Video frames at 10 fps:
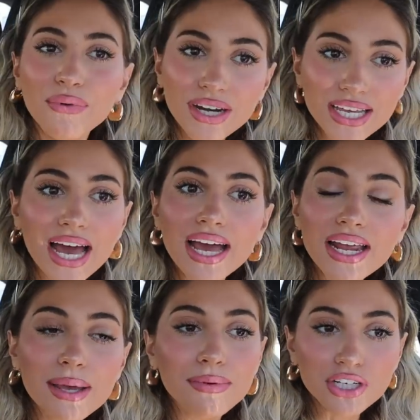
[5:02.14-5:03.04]
want to
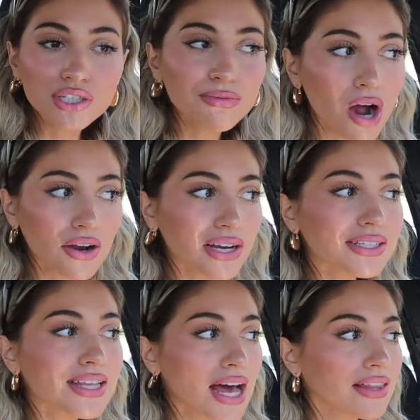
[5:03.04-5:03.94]
get a bunch of
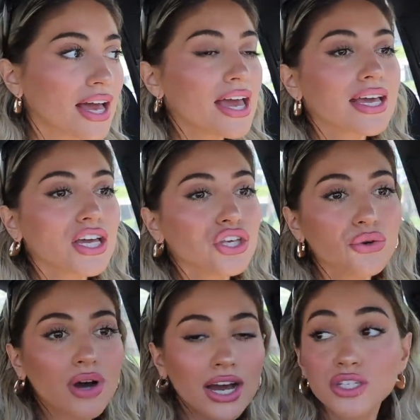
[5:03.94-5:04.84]
products that like you
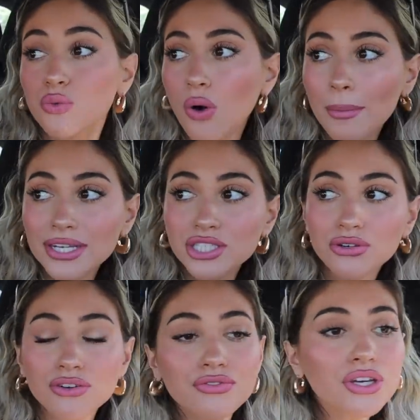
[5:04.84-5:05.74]
guys want me to
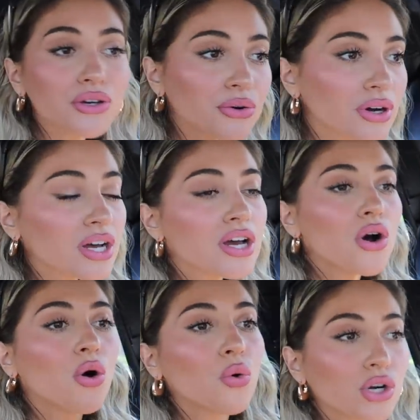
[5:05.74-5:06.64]
review
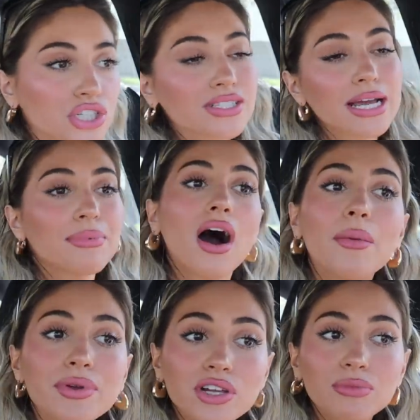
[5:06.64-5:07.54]
or just like
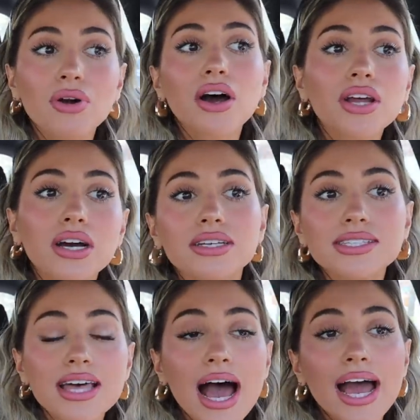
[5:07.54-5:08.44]
popular products
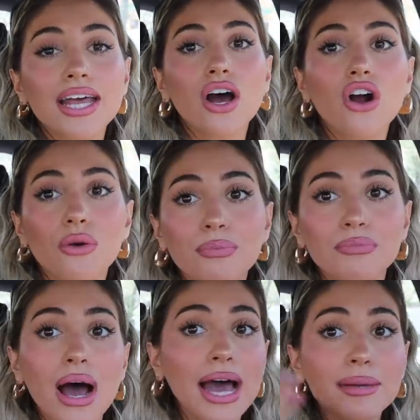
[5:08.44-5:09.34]
that are
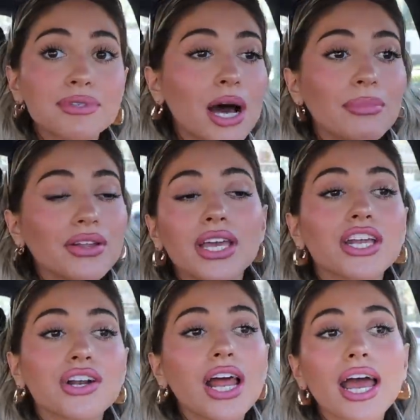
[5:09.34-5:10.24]
hyped up on the
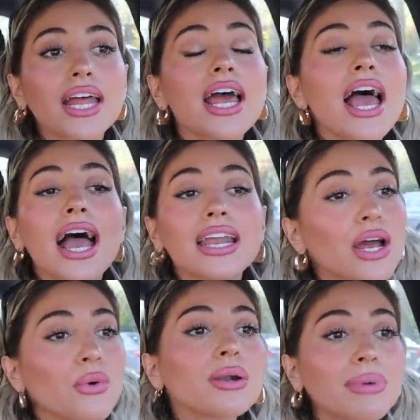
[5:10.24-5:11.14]
internet, and I
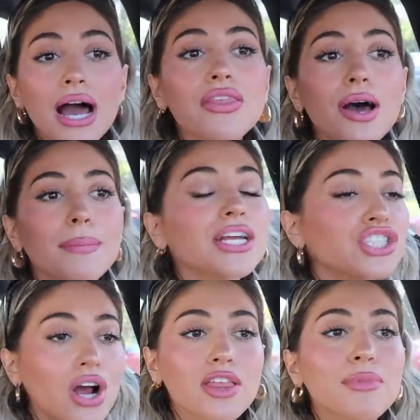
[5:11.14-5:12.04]
want to buy them and
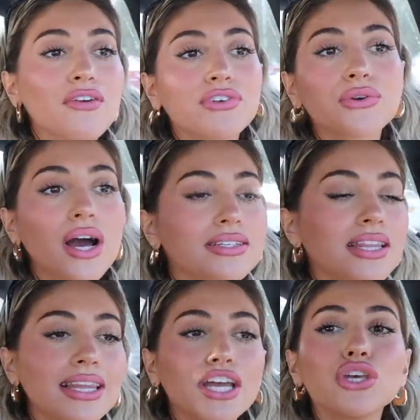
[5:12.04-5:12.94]
try them out for you guys
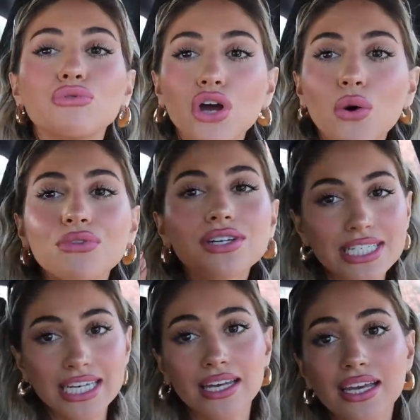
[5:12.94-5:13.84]
and let you know the
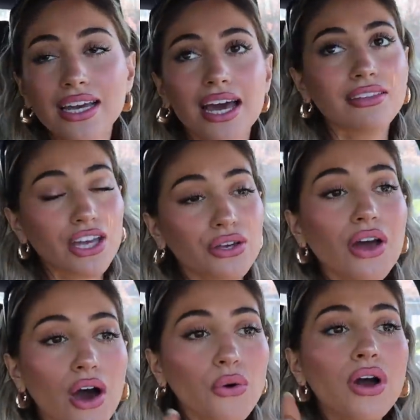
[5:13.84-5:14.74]
tea and let you
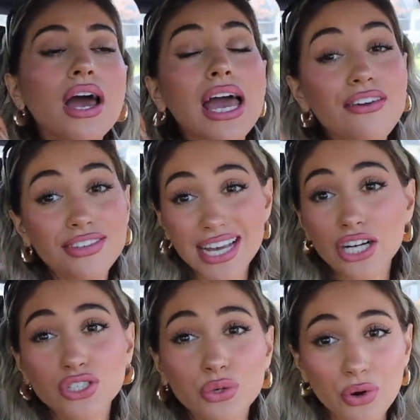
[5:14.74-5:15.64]
know if it's
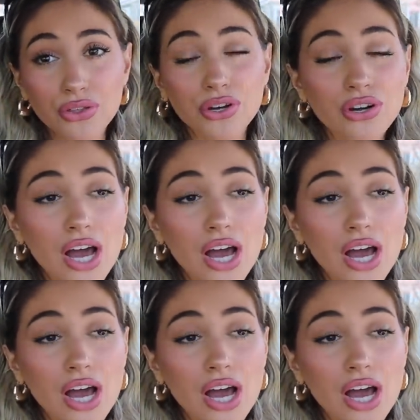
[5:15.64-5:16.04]
actually worth it or